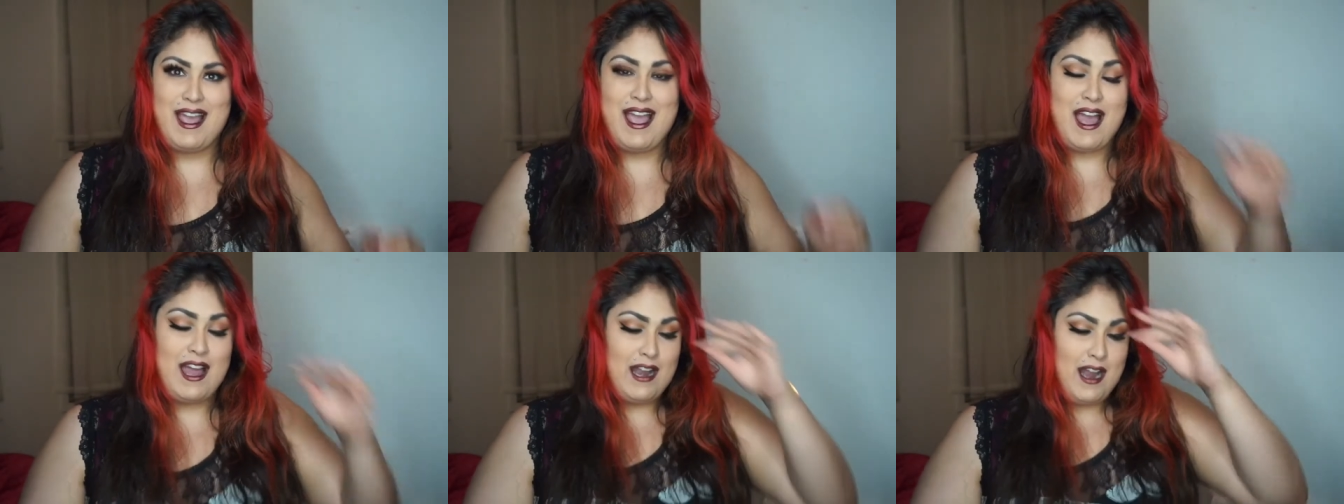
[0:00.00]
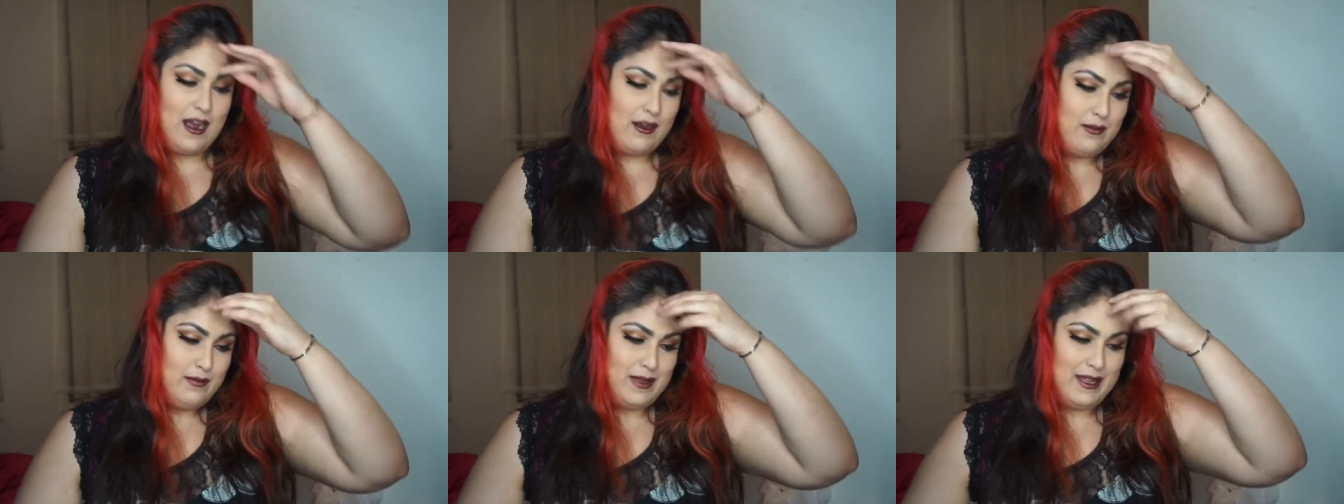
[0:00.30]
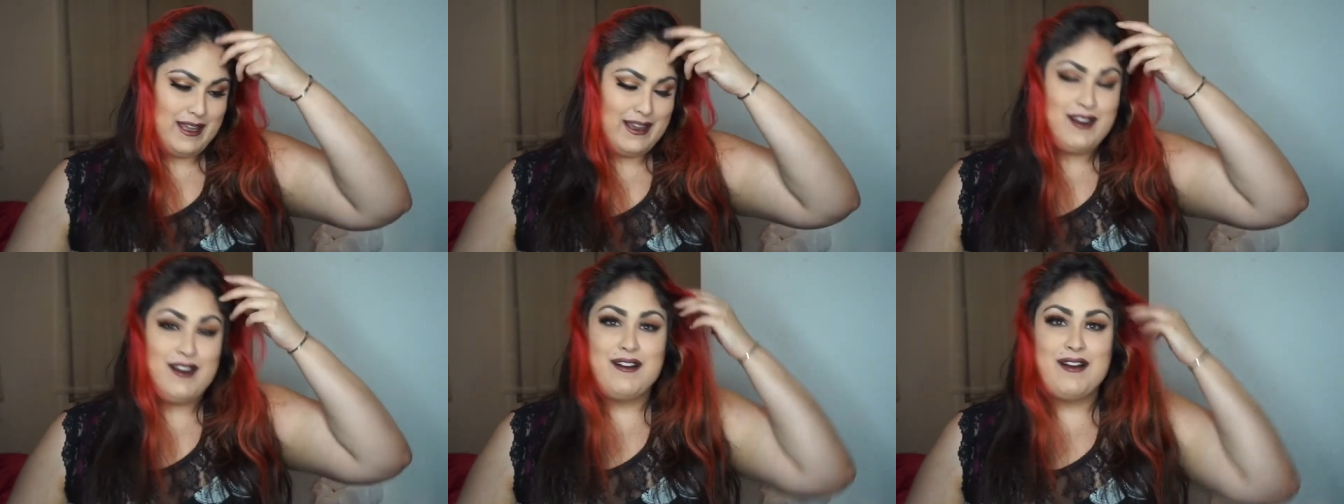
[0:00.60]
And I would be
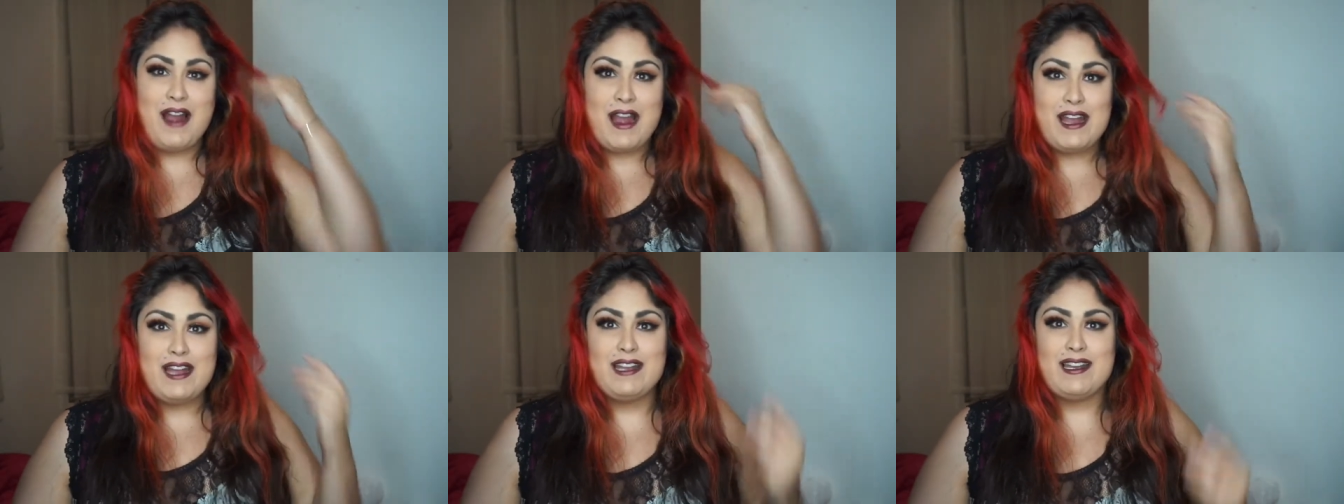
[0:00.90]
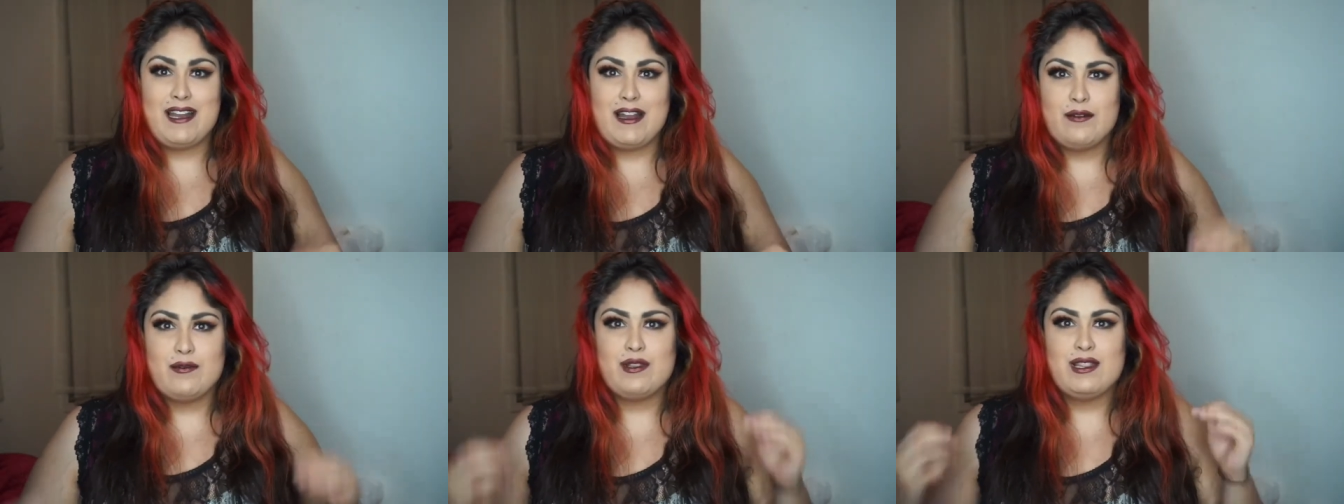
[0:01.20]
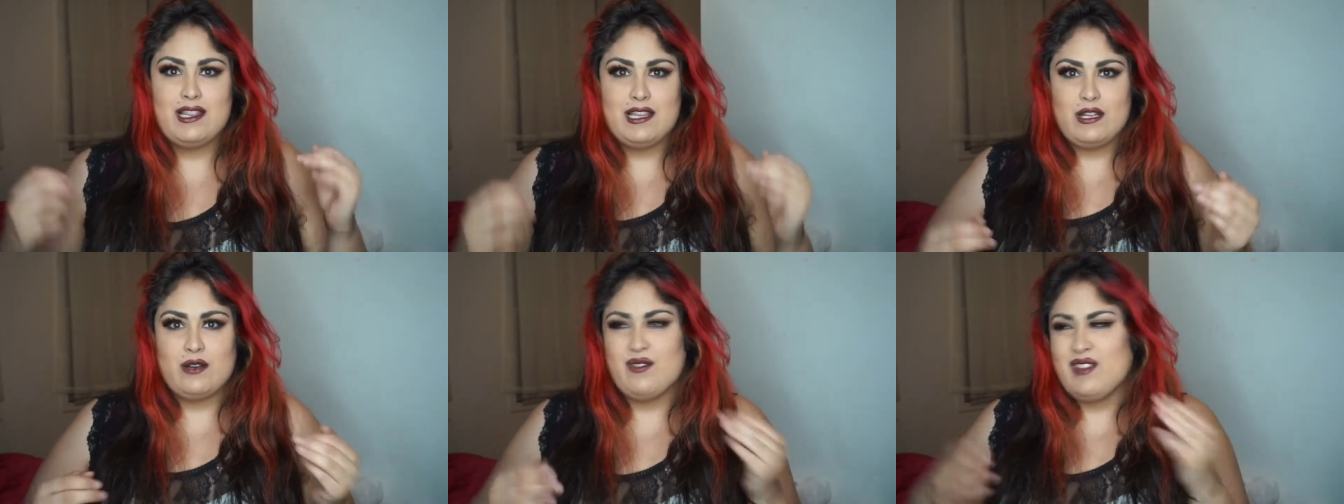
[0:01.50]
like, all right, and I
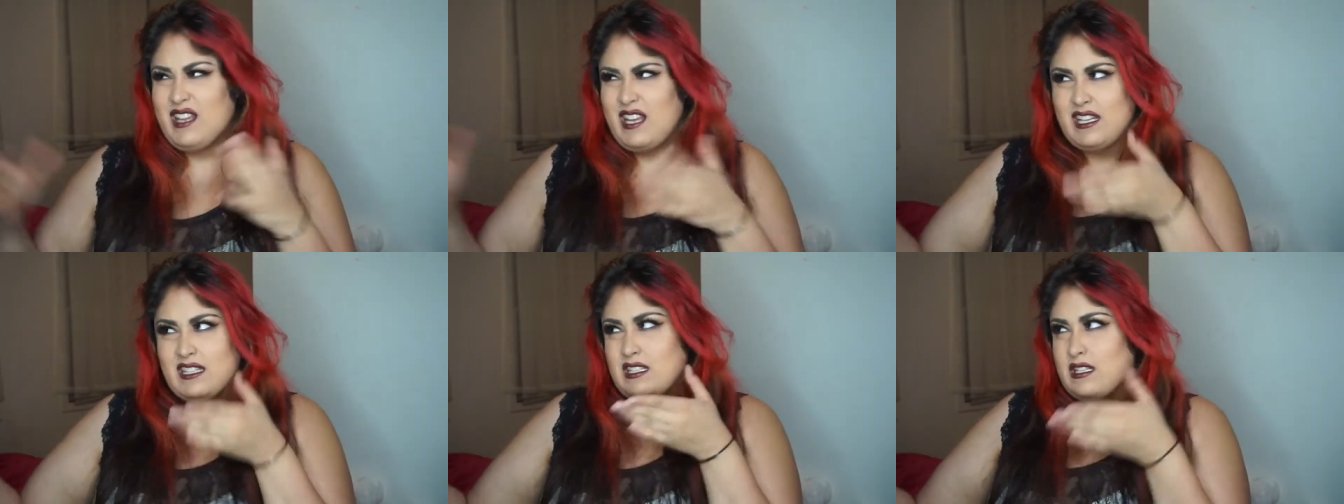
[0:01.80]
would literally get